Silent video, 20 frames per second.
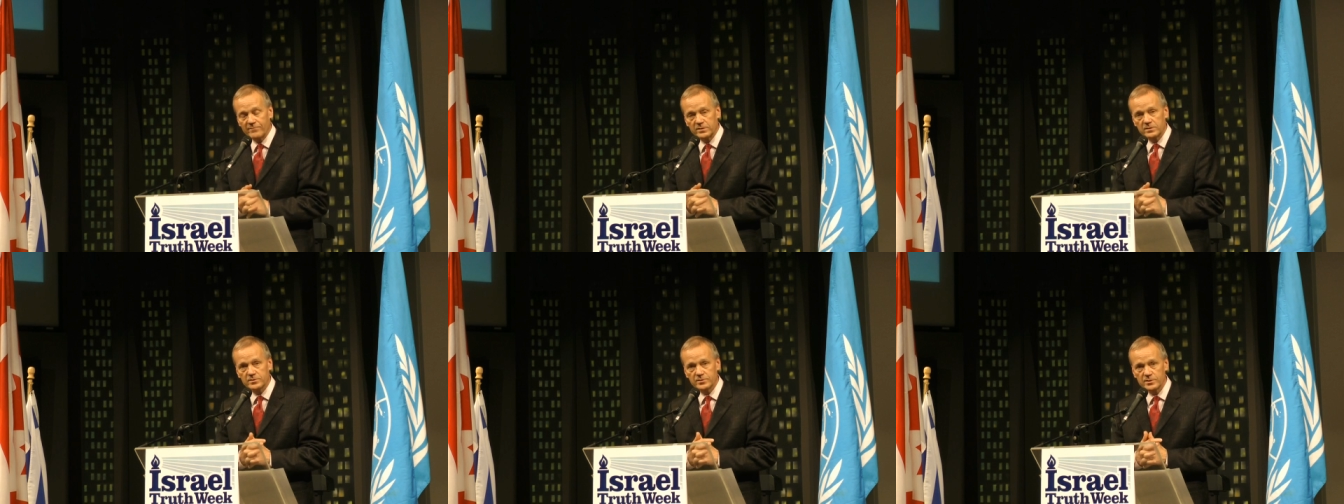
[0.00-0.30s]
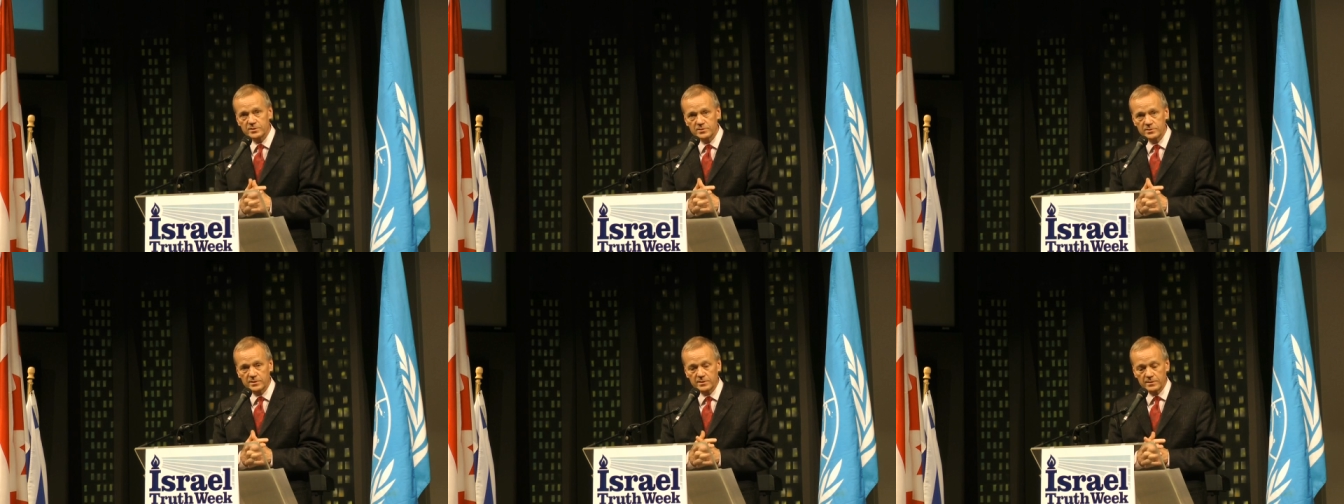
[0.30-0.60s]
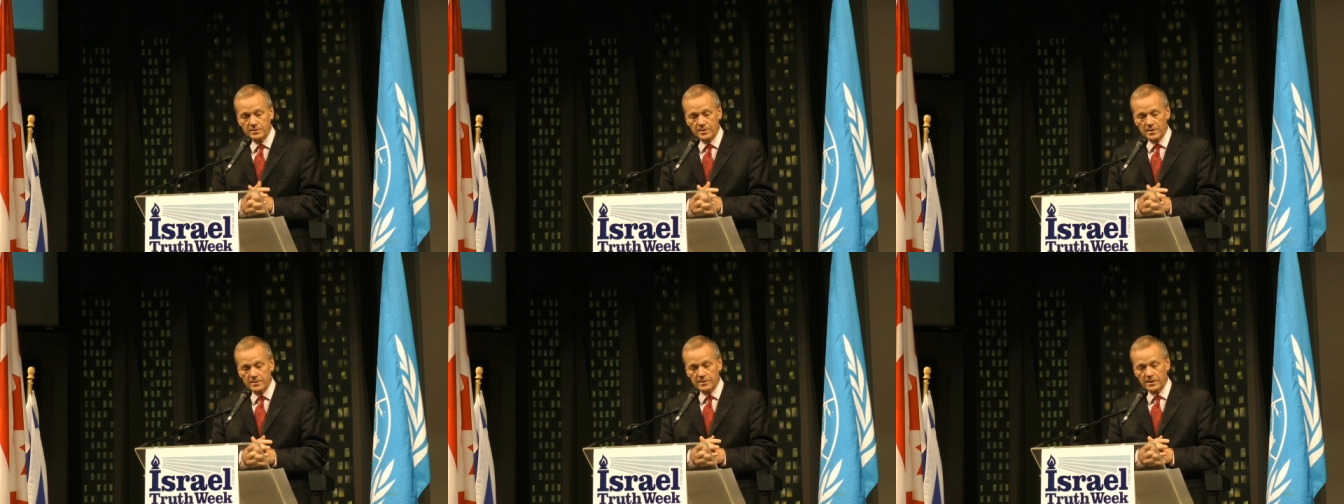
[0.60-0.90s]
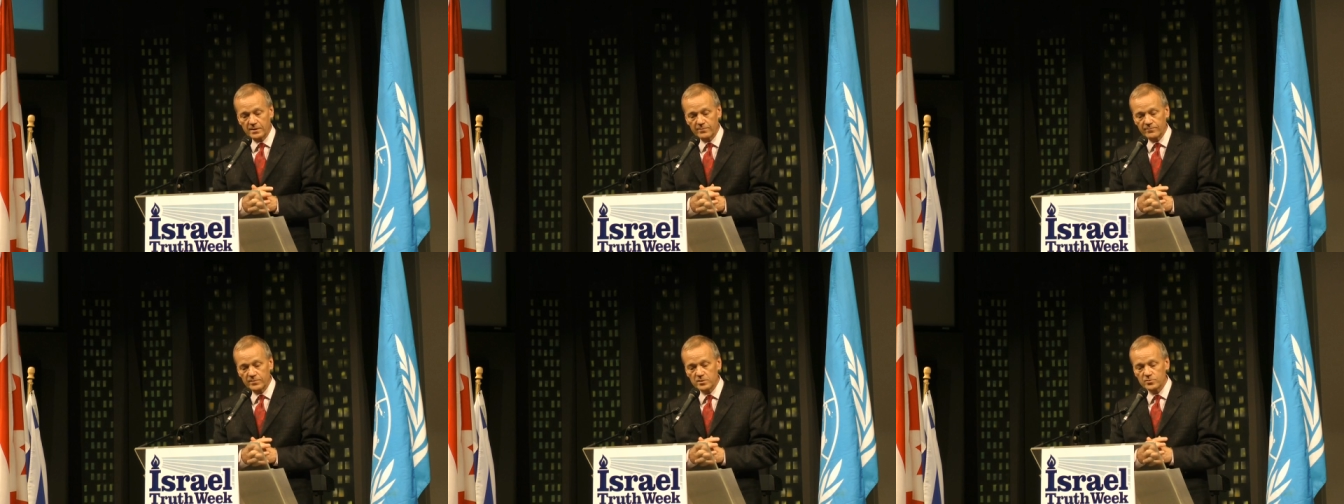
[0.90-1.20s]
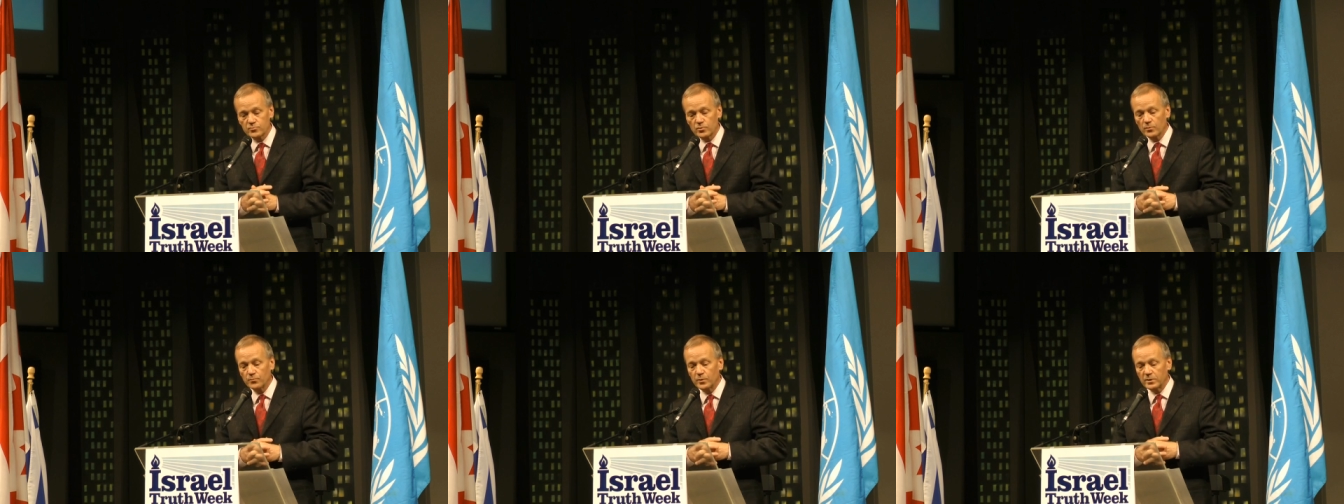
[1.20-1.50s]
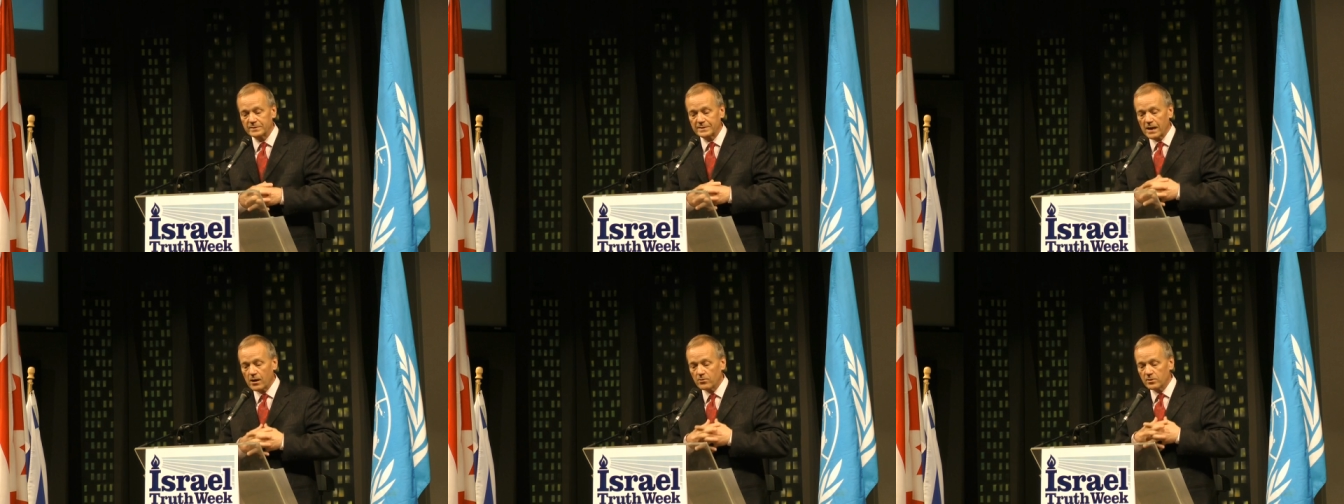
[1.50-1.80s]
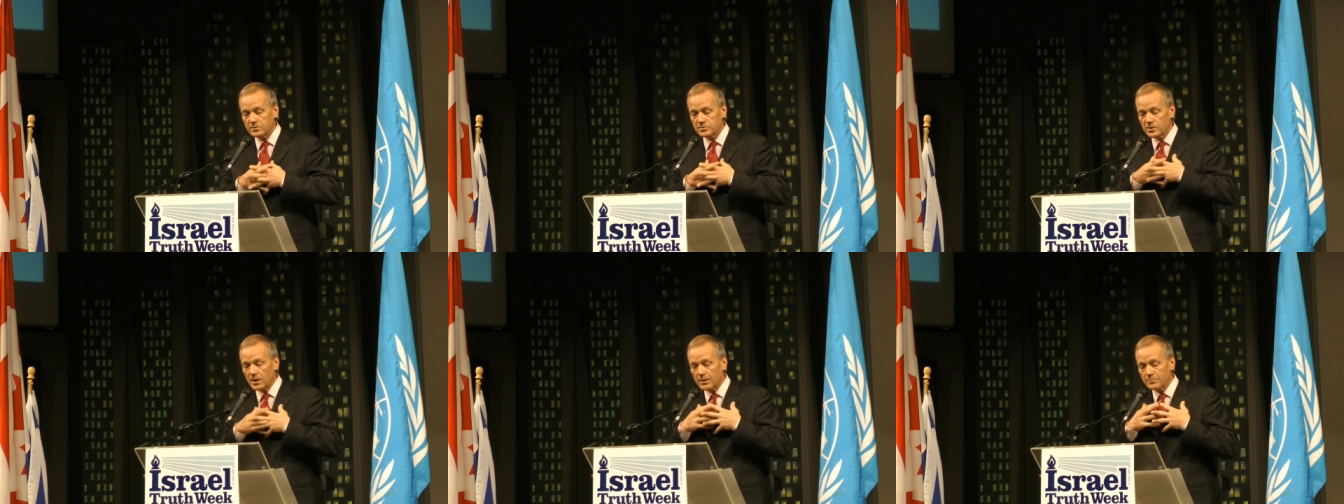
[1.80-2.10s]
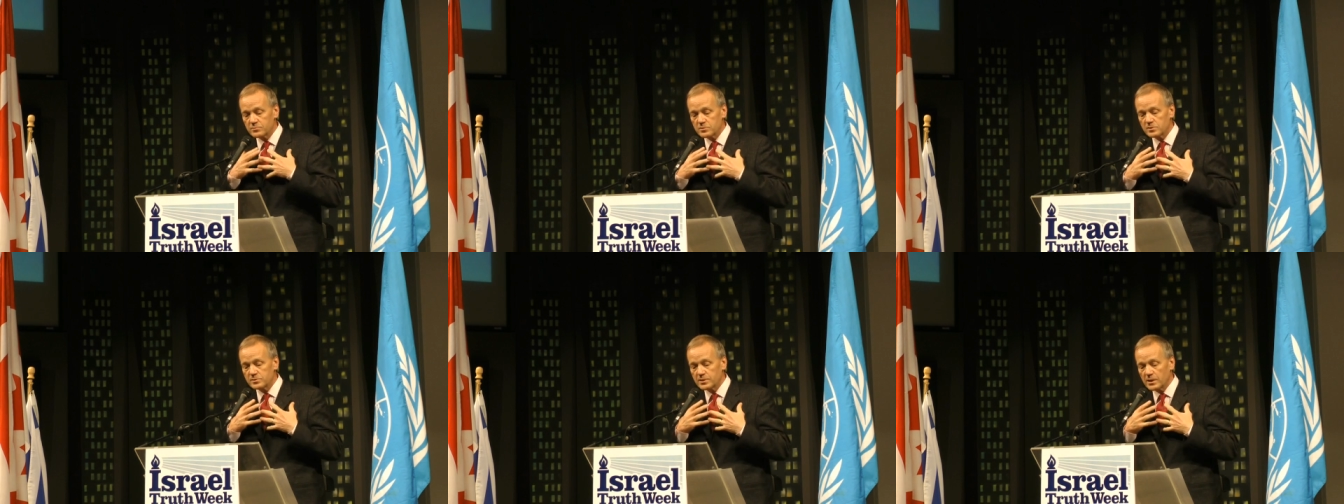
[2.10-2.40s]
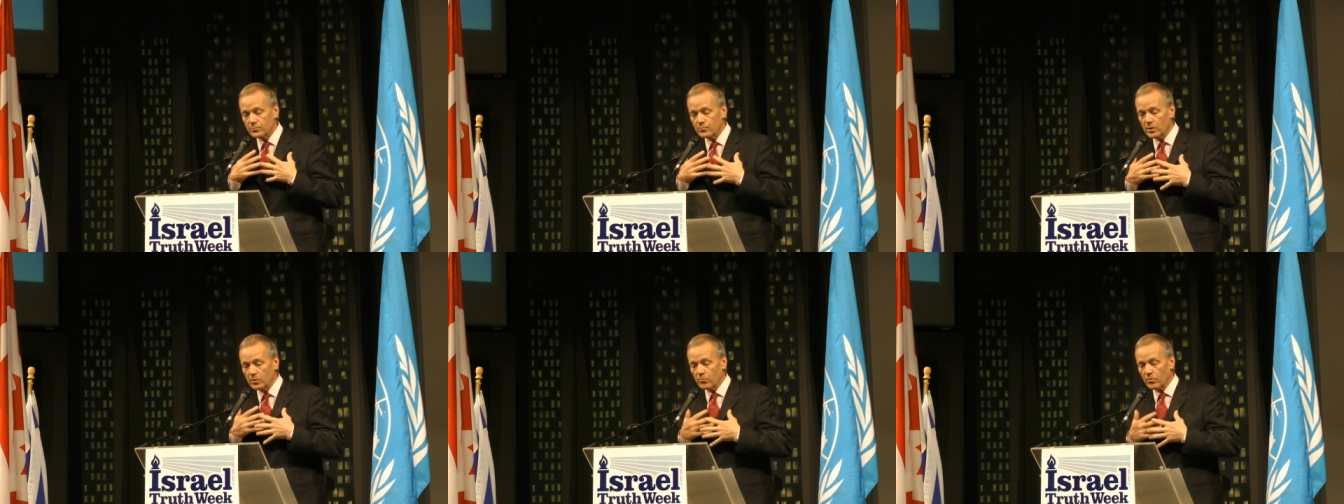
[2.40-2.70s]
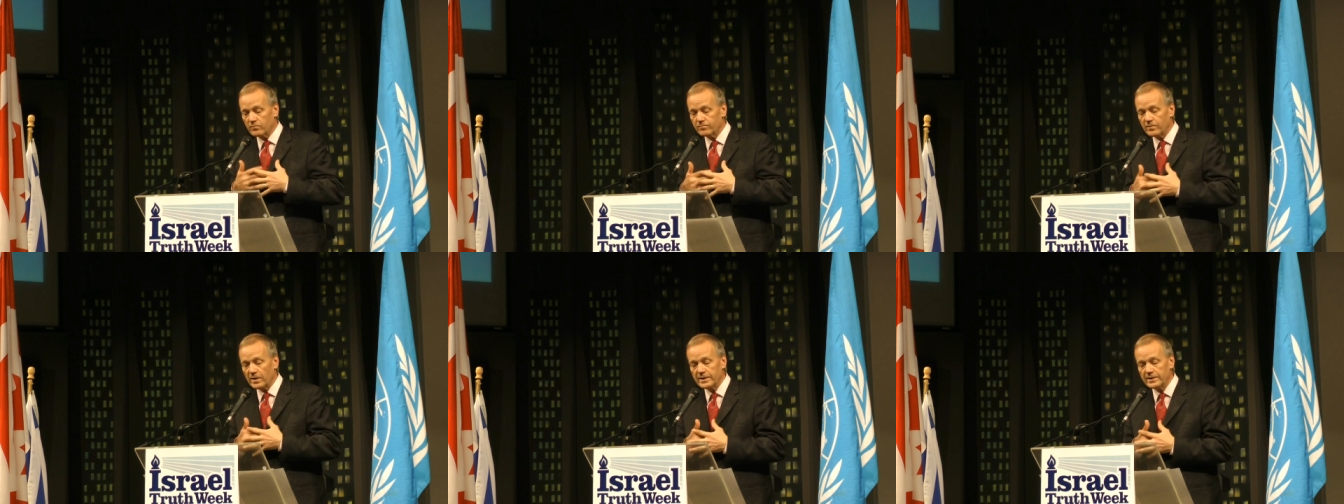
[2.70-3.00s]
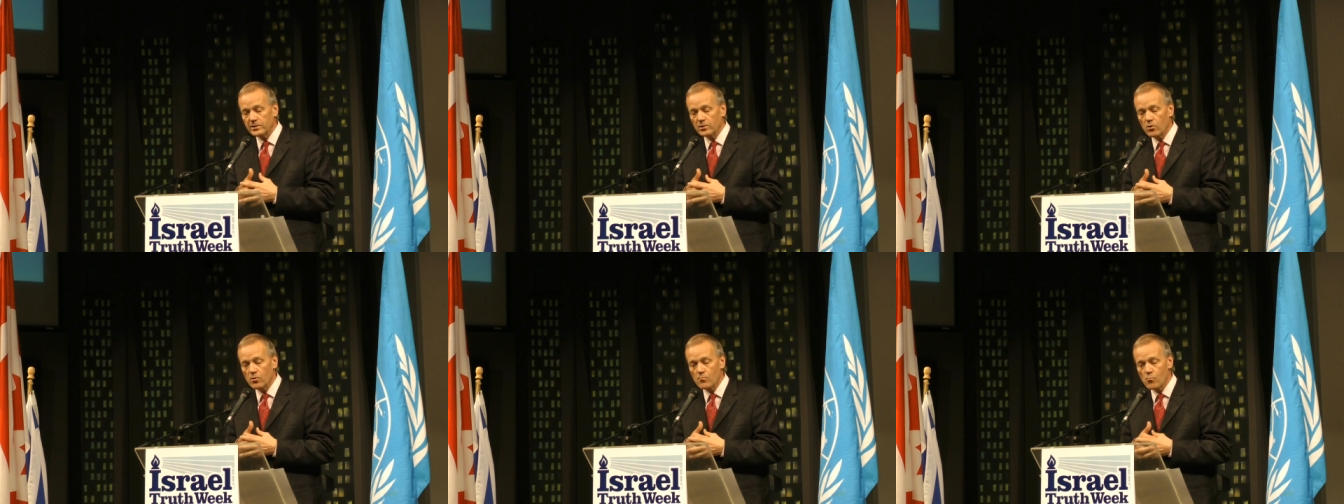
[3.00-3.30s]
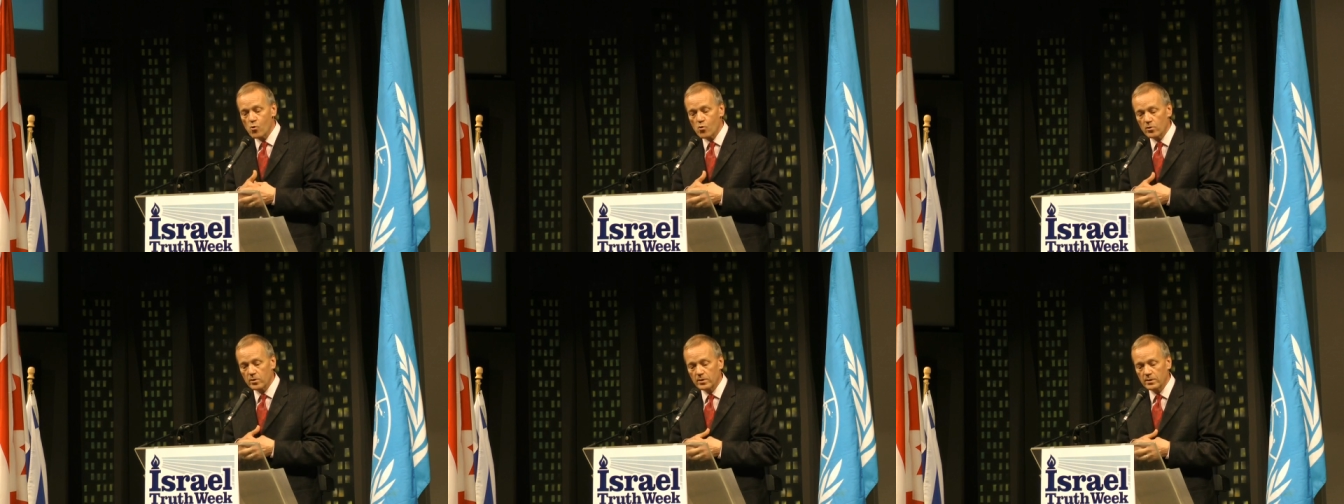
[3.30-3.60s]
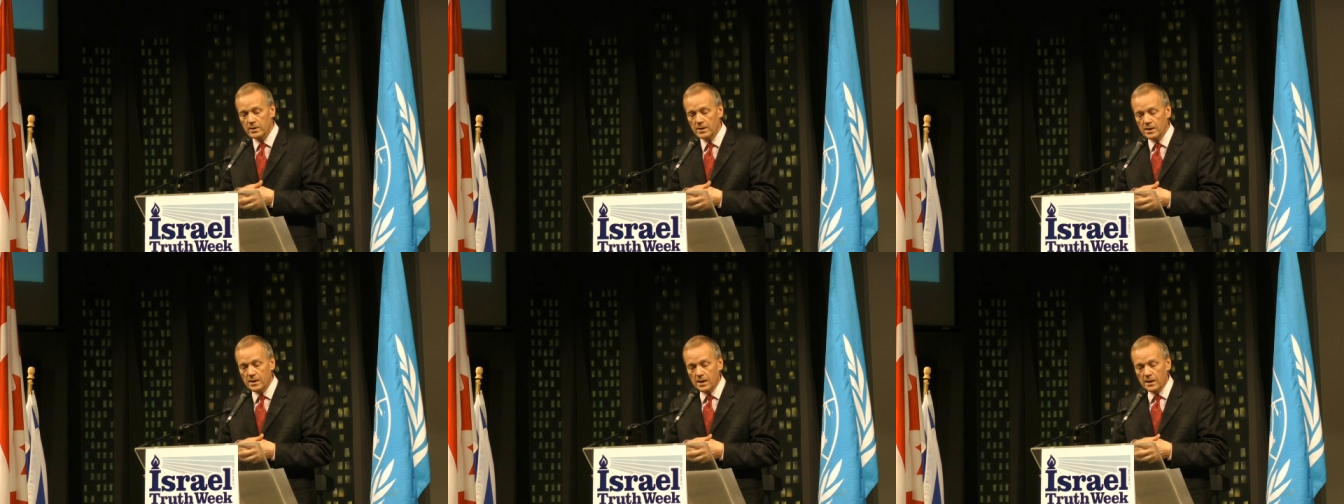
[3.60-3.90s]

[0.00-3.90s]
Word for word: have insisted that if Israel put down its arms and said, "We will fight no more,"